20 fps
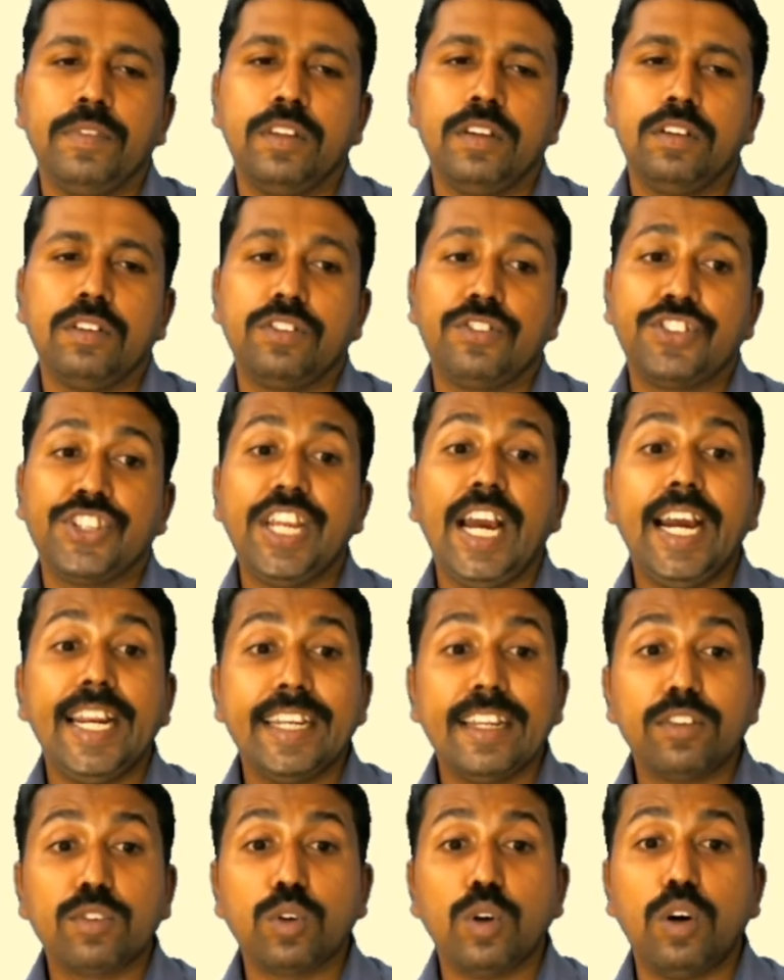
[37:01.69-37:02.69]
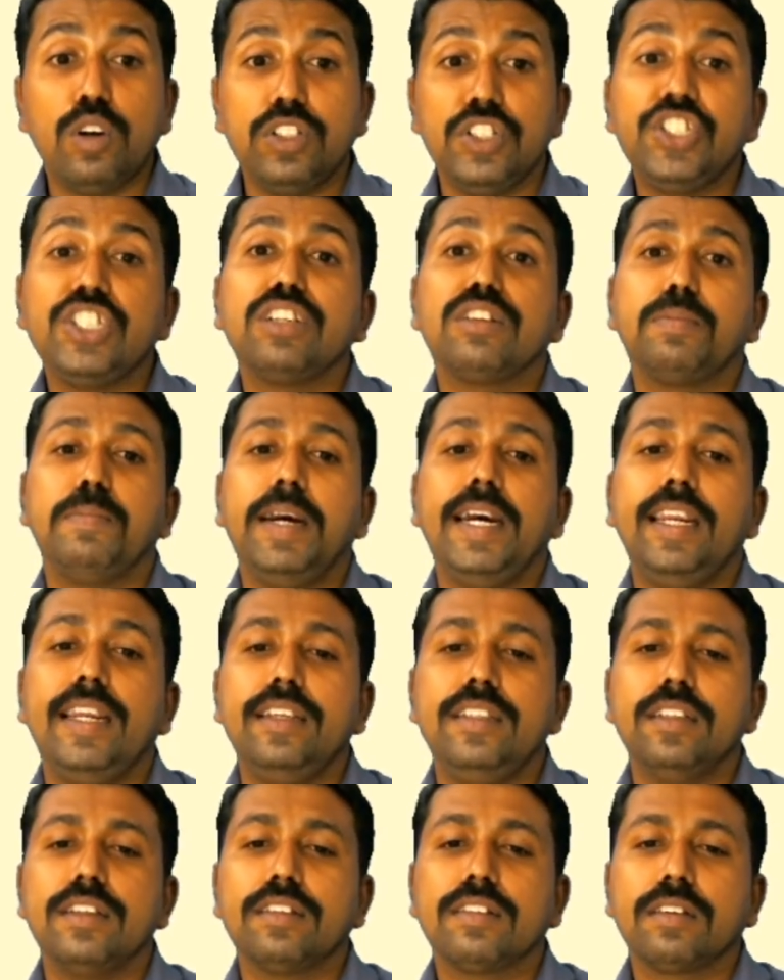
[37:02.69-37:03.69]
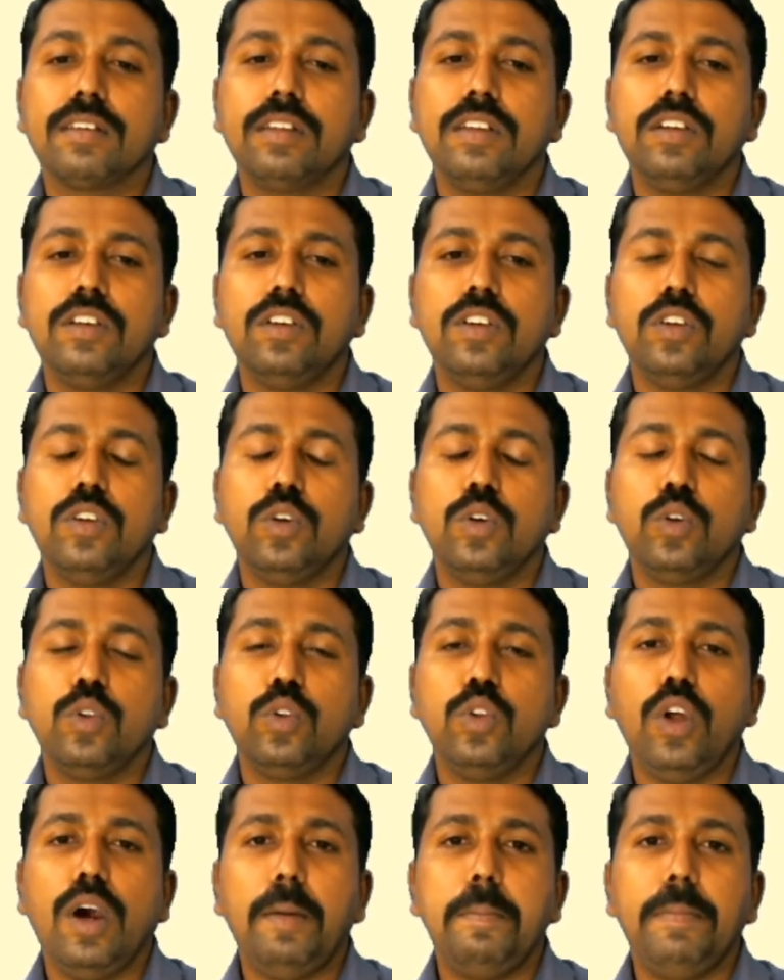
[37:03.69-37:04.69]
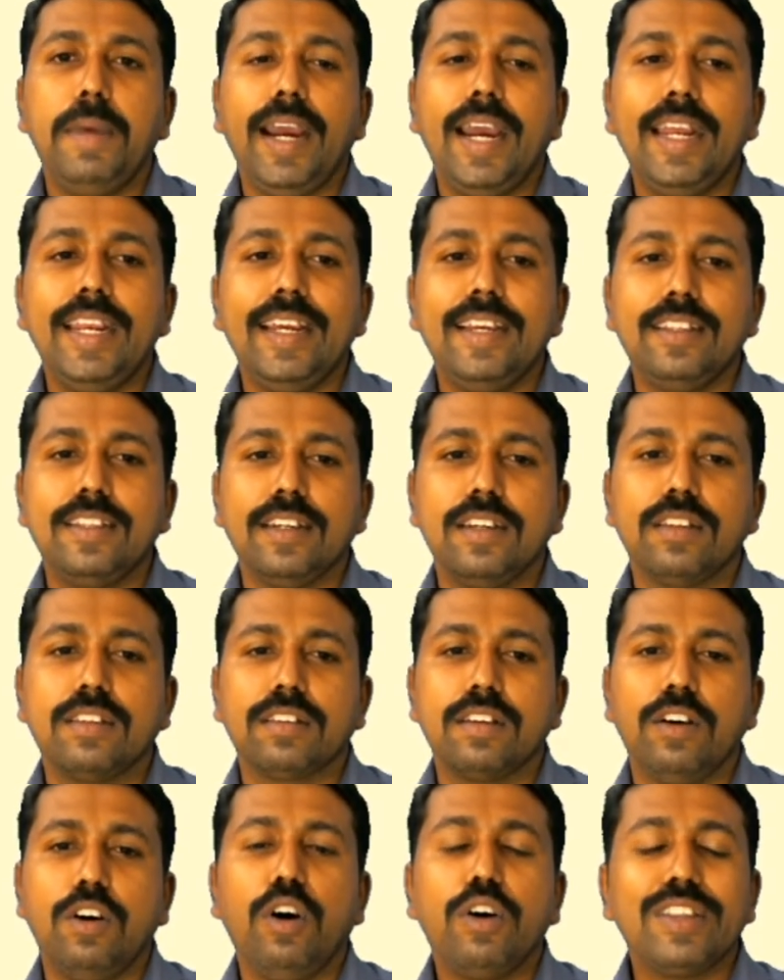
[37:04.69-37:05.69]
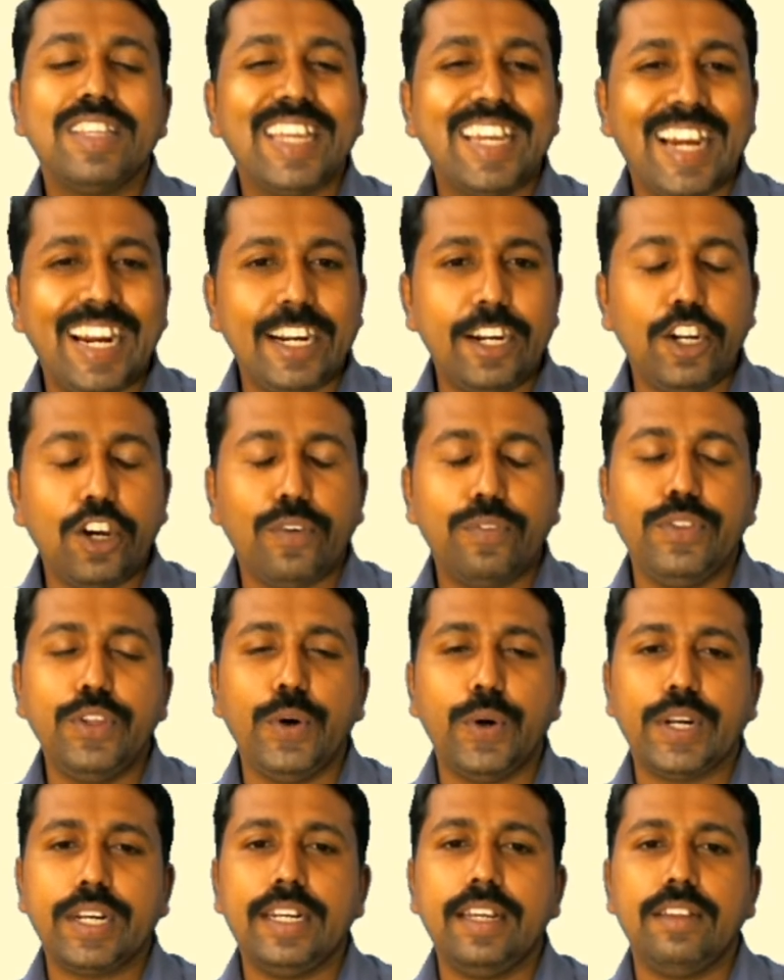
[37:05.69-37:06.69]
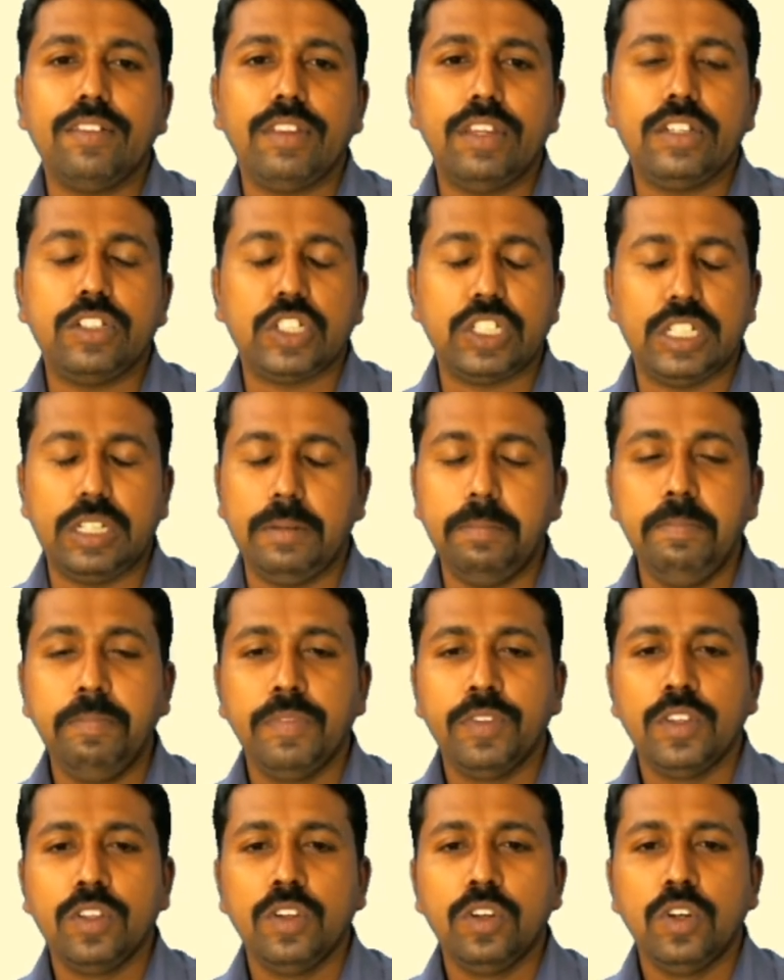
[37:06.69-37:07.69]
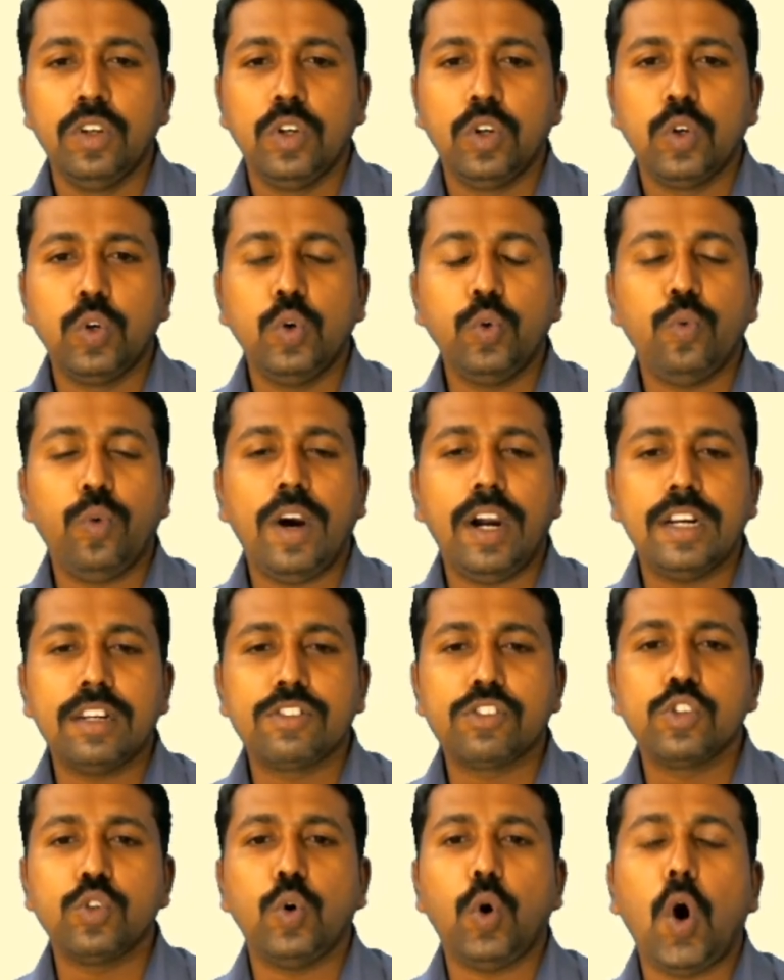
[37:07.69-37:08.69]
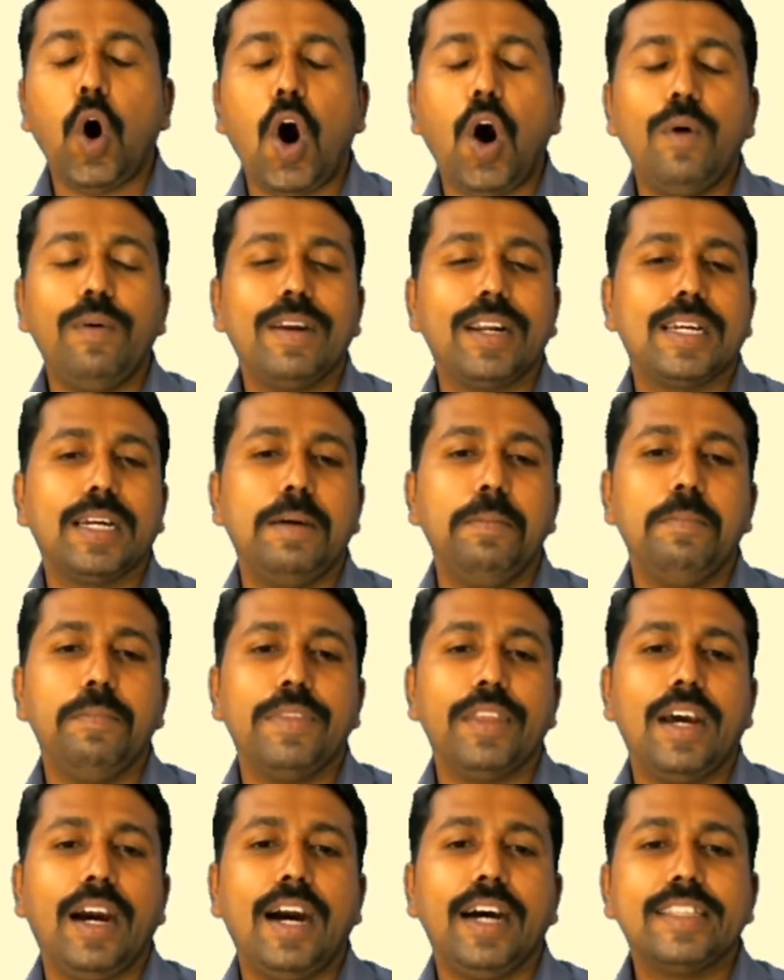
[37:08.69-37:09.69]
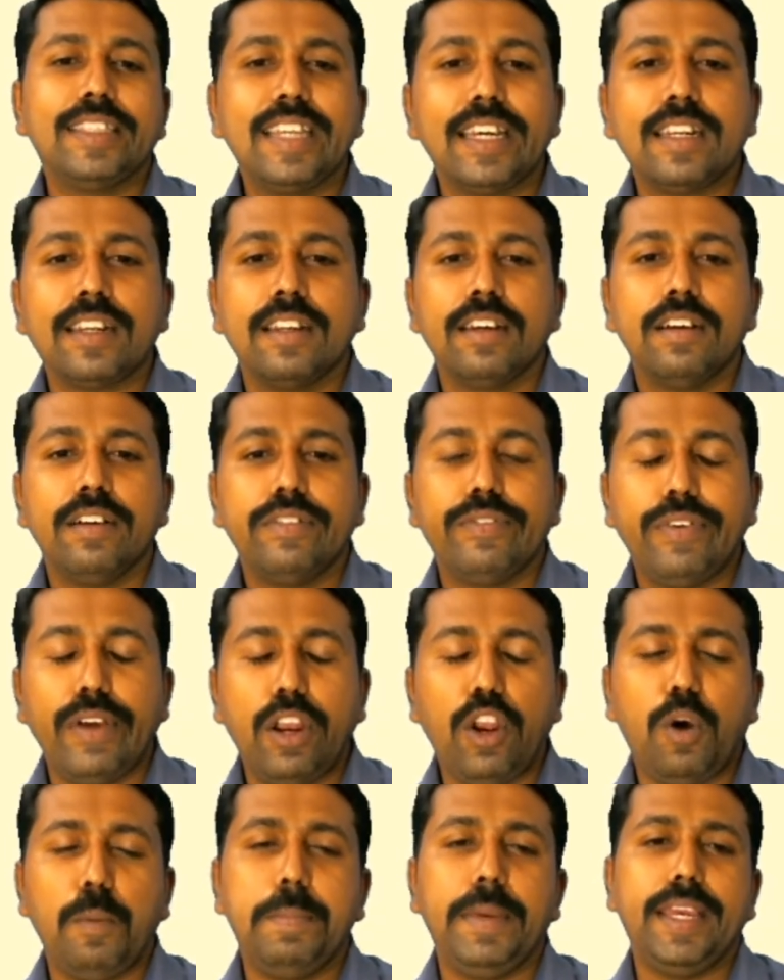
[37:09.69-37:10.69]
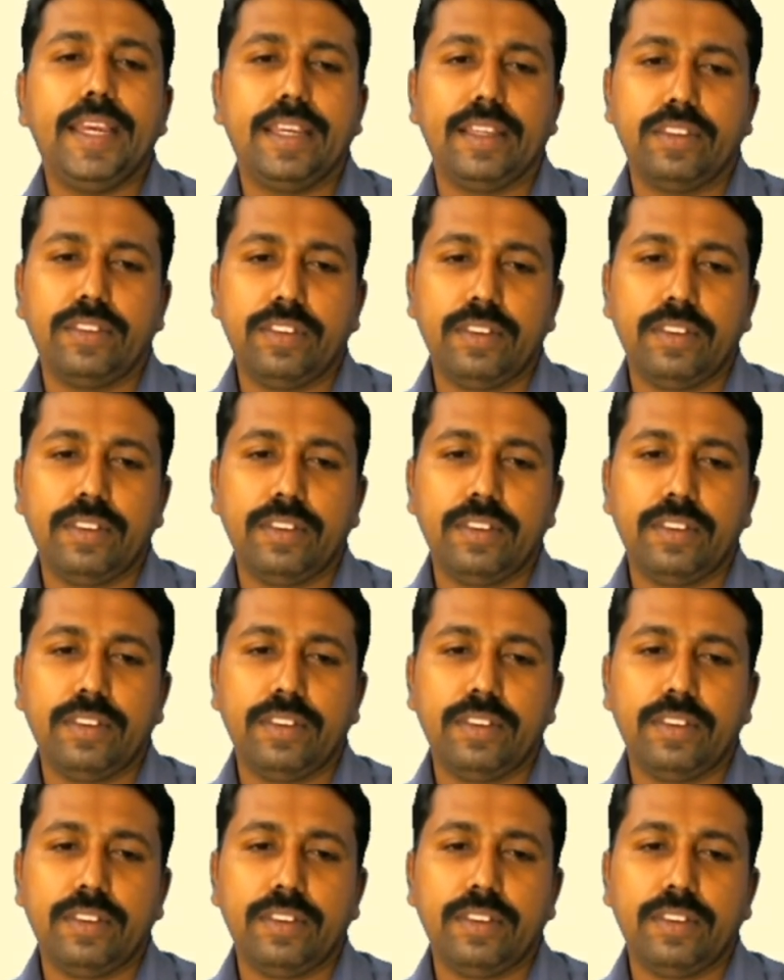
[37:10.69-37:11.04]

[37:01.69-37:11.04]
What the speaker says: Status conscious managers, the manager or the head of the organization who wants to overcome other fellow beings